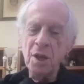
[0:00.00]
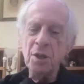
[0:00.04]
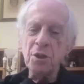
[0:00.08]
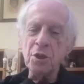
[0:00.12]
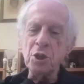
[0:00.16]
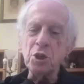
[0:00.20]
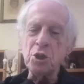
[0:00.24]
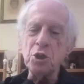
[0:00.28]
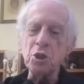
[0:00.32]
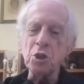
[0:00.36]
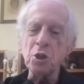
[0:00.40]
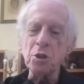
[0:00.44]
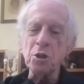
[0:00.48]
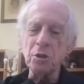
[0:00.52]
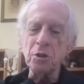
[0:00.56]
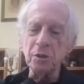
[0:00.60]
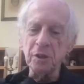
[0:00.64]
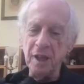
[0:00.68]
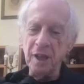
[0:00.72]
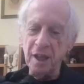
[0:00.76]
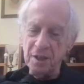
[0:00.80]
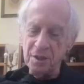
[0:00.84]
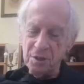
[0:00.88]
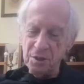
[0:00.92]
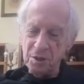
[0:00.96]
the journal
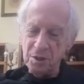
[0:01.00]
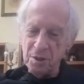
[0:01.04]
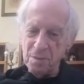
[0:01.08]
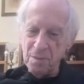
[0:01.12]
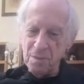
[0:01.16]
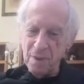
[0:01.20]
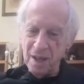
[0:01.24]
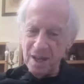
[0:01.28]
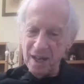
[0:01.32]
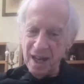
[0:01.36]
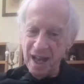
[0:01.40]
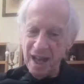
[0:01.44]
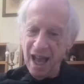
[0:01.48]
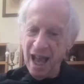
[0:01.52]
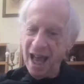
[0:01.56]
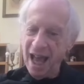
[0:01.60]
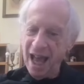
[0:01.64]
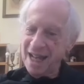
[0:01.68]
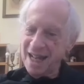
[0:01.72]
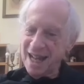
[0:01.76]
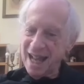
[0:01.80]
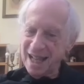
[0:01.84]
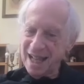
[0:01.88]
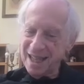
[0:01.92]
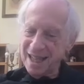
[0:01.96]
gets the money,
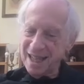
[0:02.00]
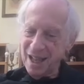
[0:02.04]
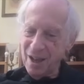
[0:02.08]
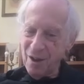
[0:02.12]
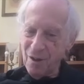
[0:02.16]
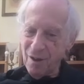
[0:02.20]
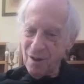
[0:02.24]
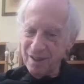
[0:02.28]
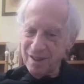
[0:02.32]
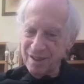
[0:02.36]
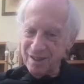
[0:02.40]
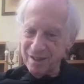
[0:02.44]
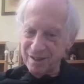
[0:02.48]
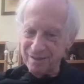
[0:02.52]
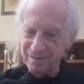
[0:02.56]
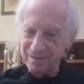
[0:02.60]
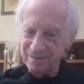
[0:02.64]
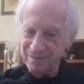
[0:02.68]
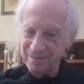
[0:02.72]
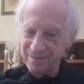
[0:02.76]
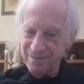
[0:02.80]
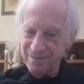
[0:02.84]
not the author.